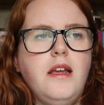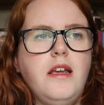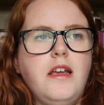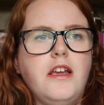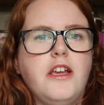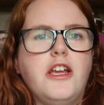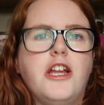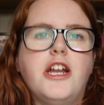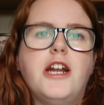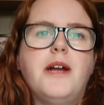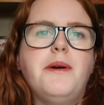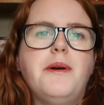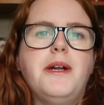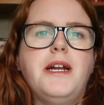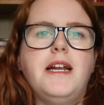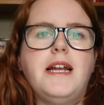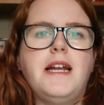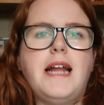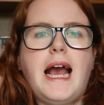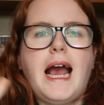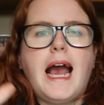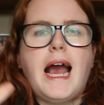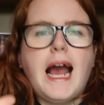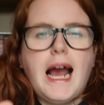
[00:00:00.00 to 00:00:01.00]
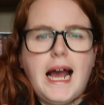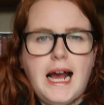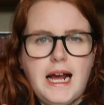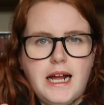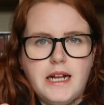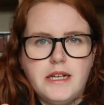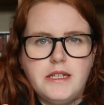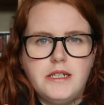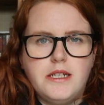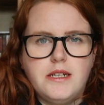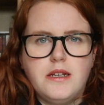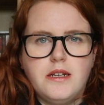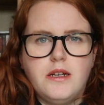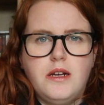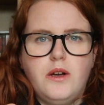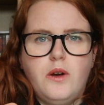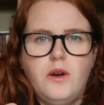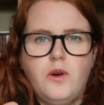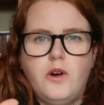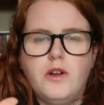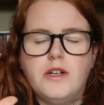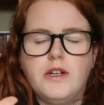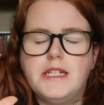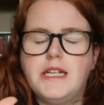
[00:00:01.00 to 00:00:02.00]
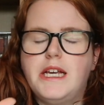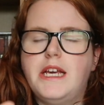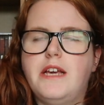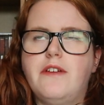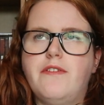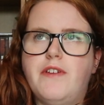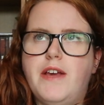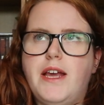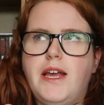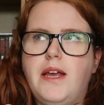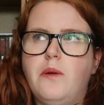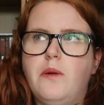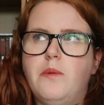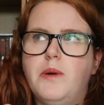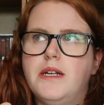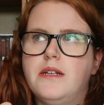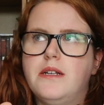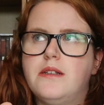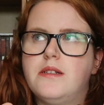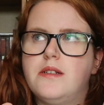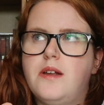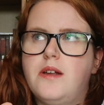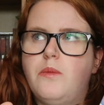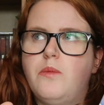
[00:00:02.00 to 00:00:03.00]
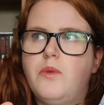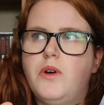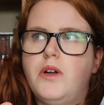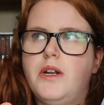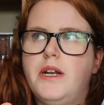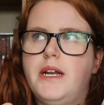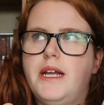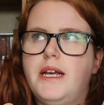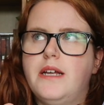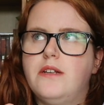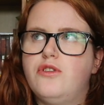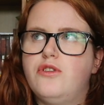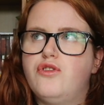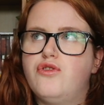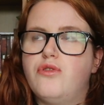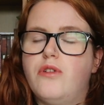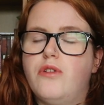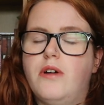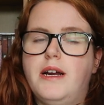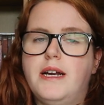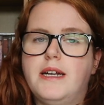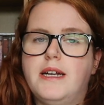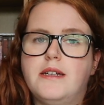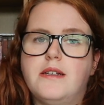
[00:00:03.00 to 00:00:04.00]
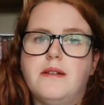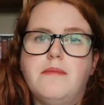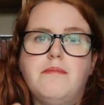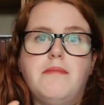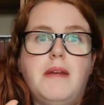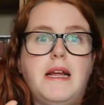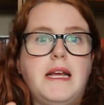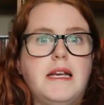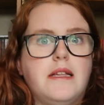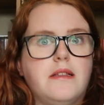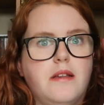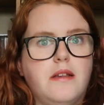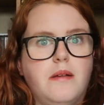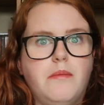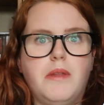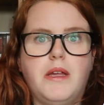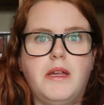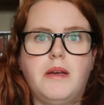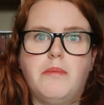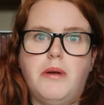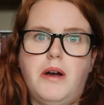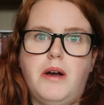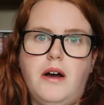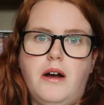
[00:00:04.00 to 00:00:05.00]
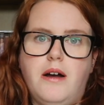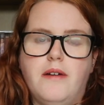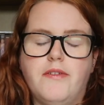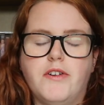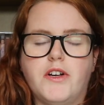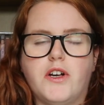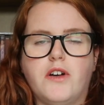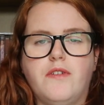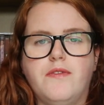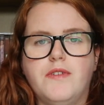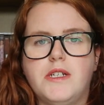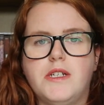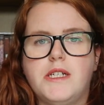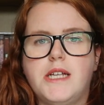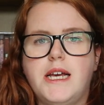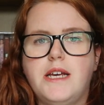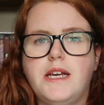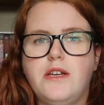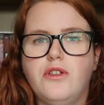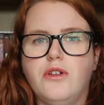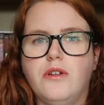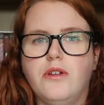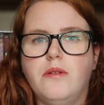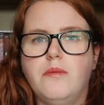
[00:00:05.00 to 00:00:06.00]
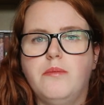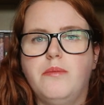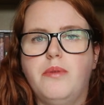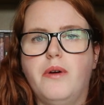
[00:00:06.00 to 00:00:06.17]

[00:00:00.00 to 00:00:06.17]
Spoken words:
you know, in an ad on TV when someone is trying to make something part of a conversation,